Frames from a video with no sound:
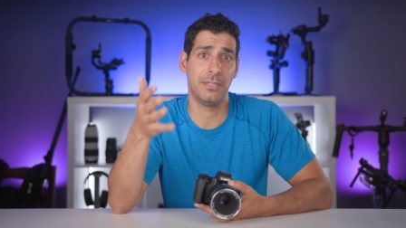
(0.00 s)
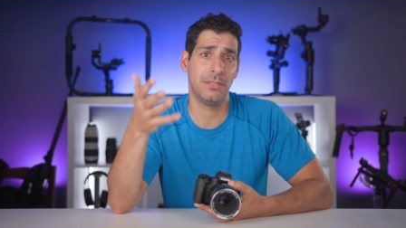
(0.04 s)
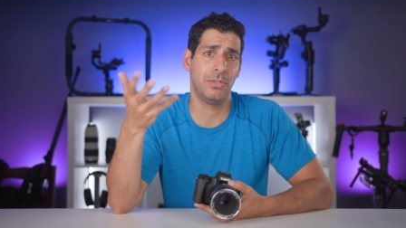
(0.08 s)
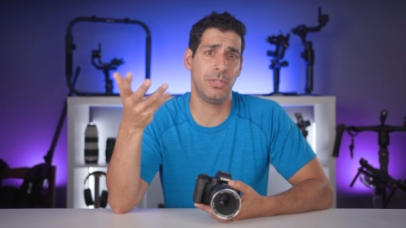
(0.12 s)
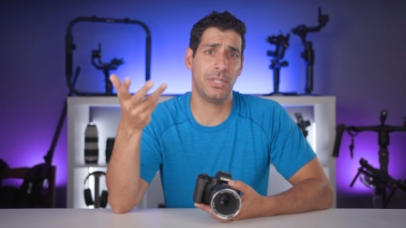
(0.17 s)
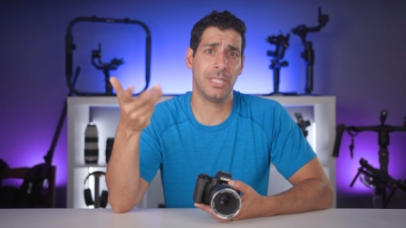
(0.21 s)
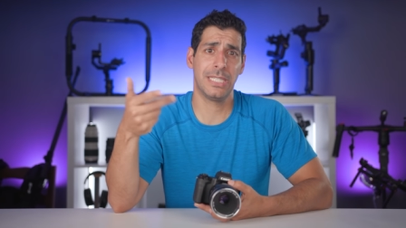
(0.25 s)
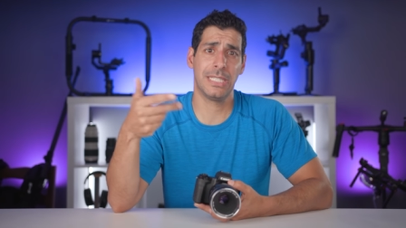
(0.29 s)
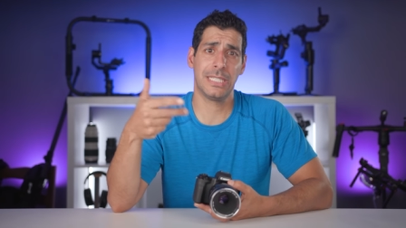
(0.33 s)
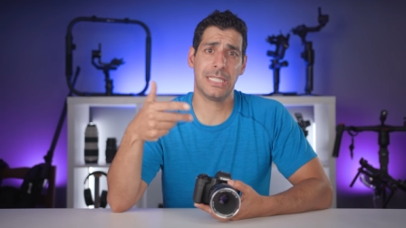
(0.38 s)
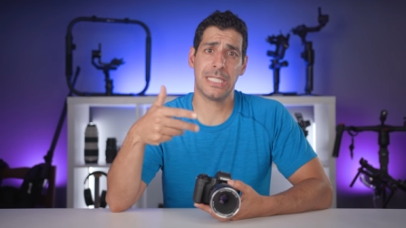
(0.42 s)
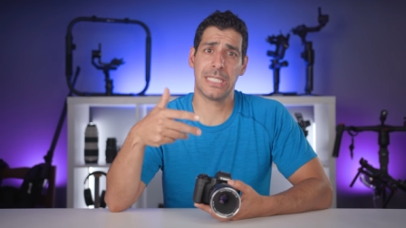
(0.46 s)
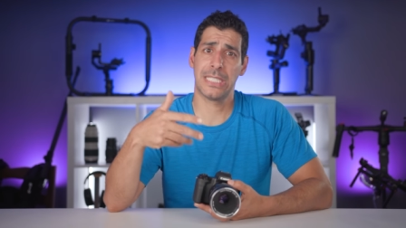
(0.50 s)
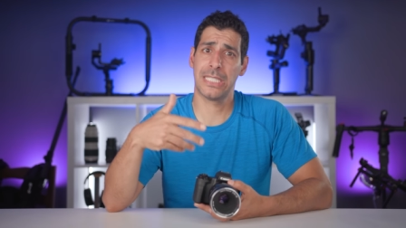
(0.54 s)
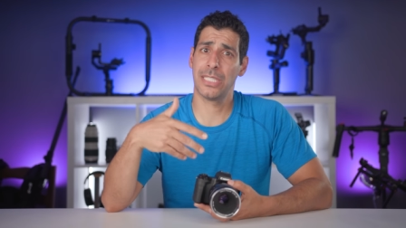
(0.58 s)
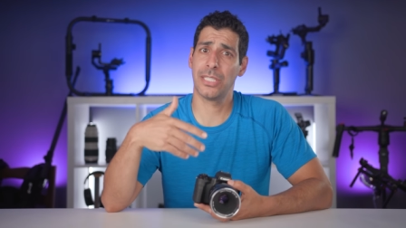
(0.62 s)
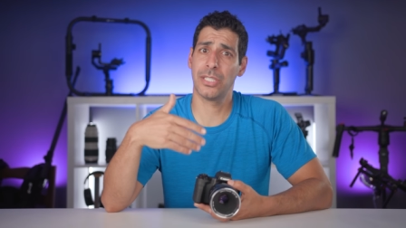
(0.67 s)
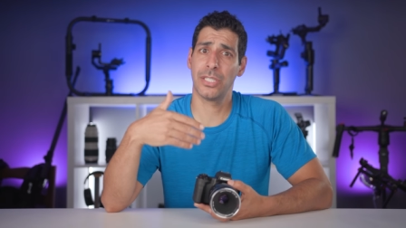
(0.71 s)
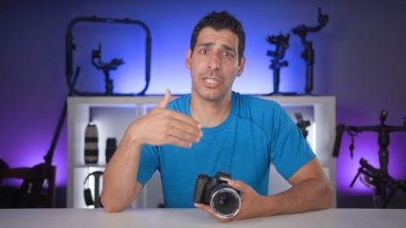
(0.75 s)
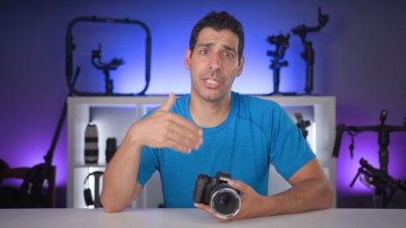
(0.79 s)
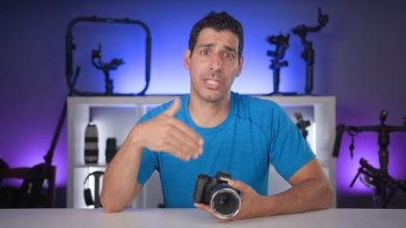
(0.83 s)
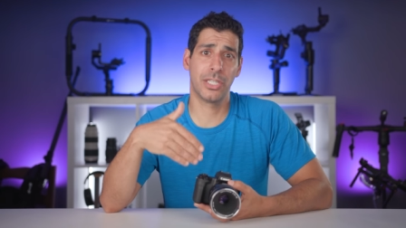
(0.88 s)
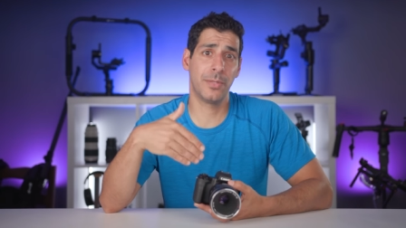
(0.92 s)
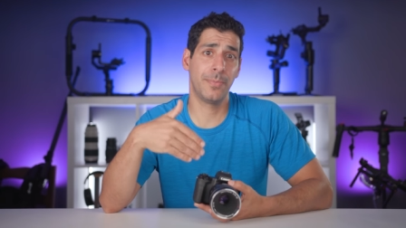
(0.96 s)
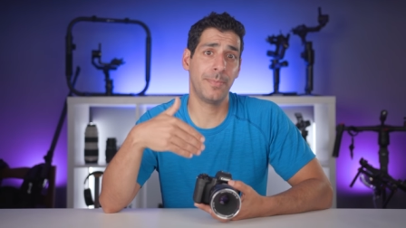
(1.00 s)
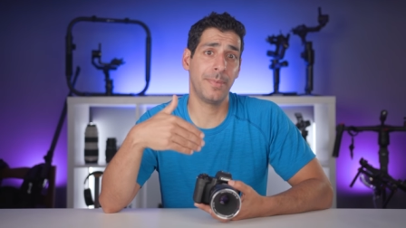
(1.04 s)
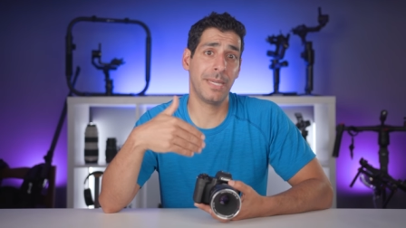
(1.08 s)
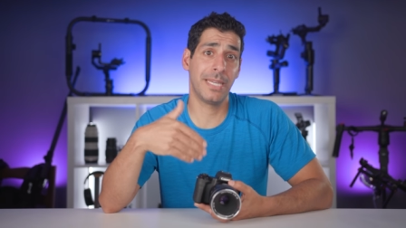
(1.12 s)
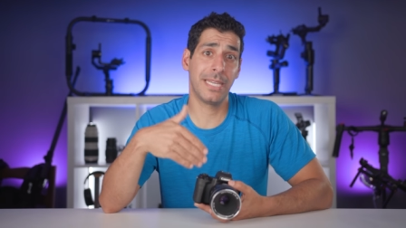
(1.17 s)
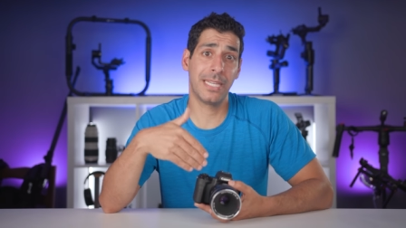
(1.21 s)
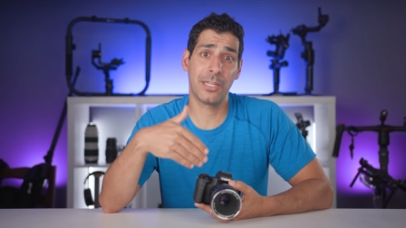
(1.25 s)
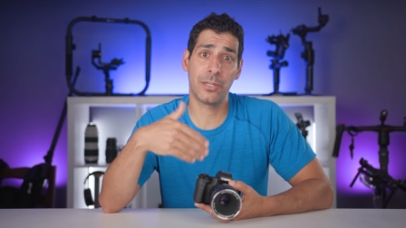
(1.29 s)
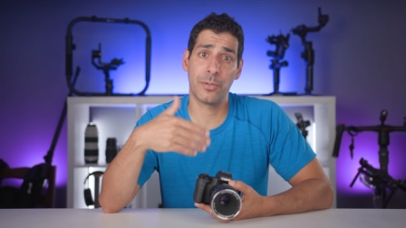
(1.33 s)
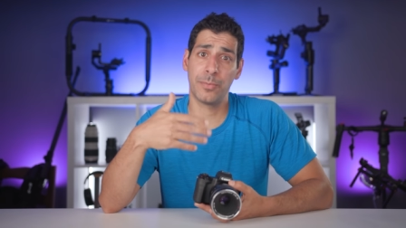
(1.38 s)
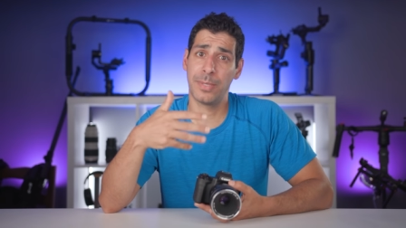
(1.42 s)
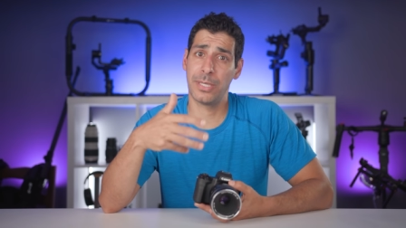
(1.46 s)
You think it's still a good
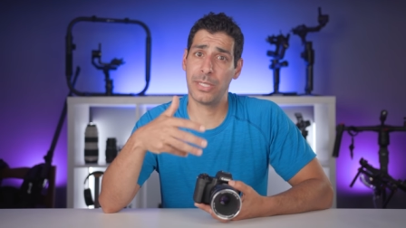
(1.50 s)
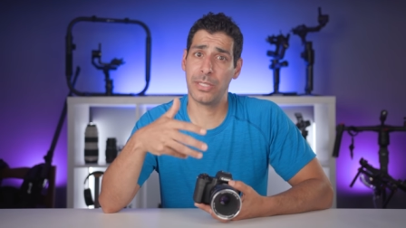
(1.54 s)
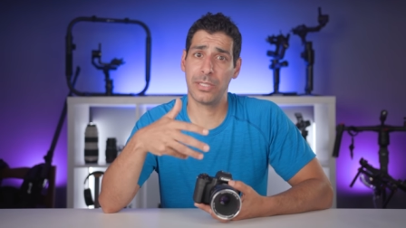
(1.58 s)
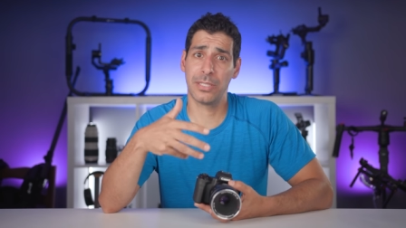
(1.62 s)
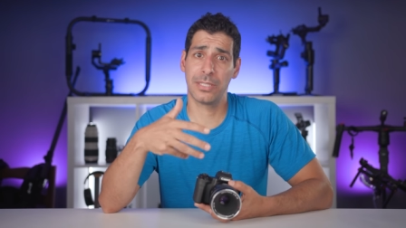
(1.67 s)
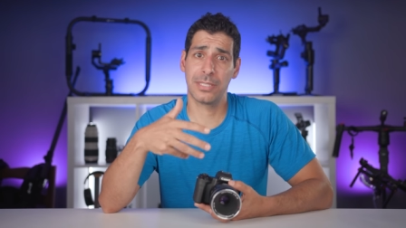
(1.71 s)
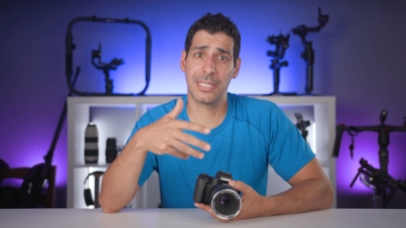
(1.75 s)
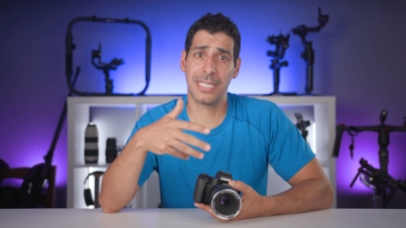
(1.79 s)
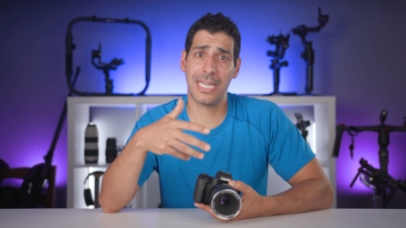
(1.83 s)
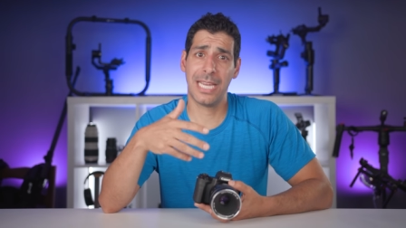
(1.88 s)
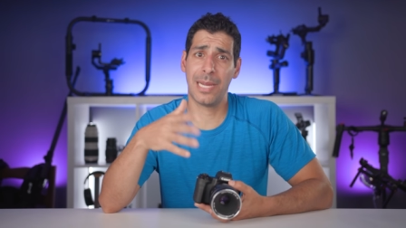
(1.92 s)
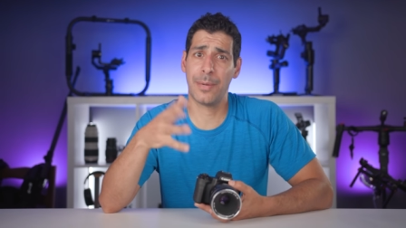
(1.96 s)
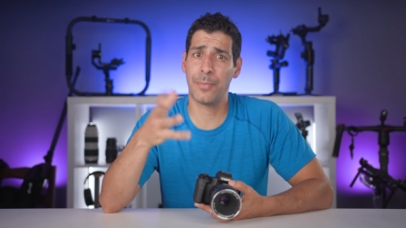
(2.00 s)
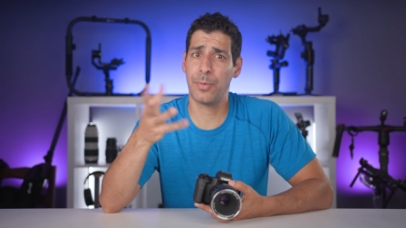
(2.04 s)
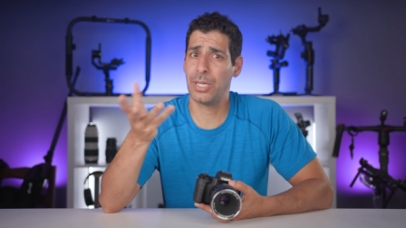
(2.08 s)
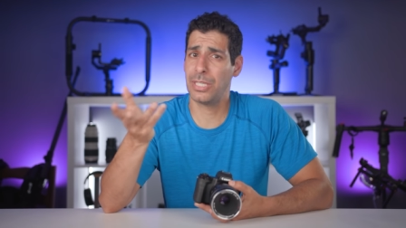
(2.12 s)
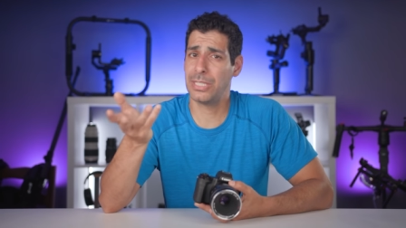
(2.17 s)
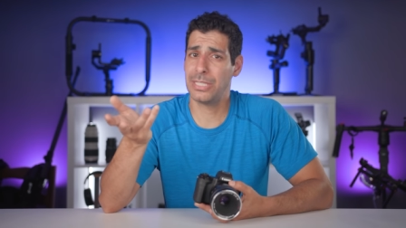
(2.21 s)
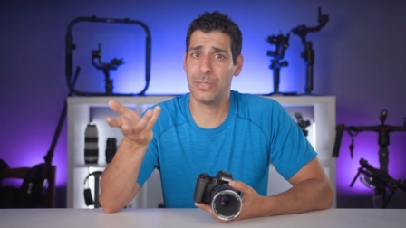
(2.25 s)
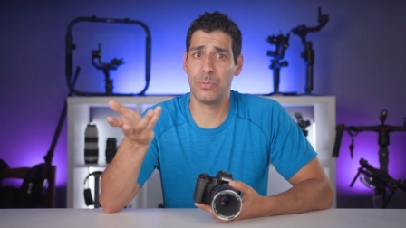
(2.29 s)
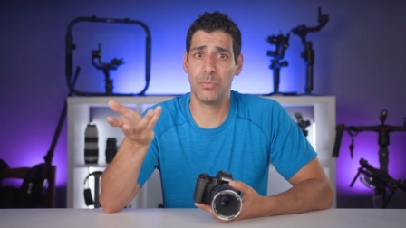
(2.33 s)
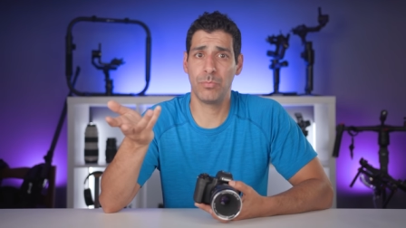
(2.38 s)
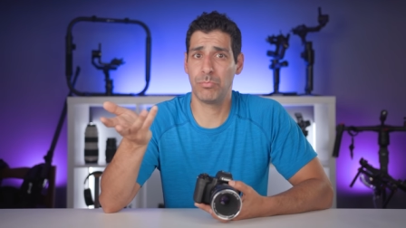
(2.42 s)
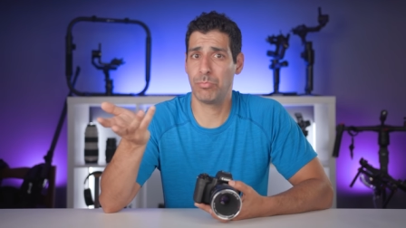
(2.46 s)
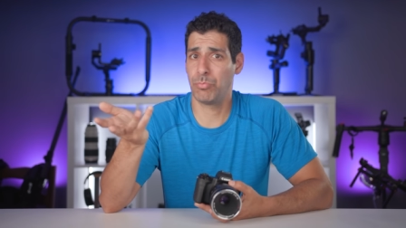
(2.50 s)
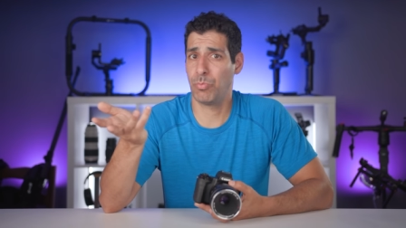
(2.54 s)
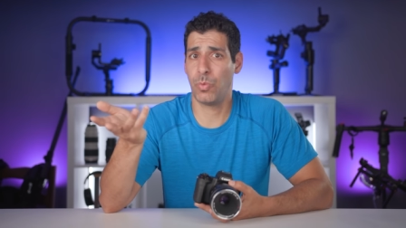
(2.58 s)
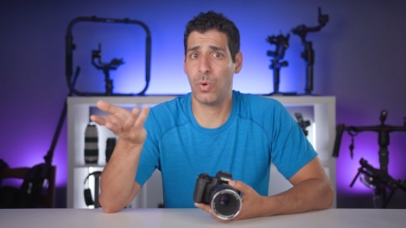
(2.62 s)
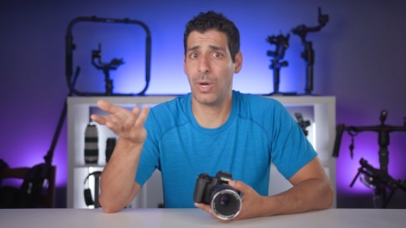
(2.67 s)
beginner mirrorless camera and then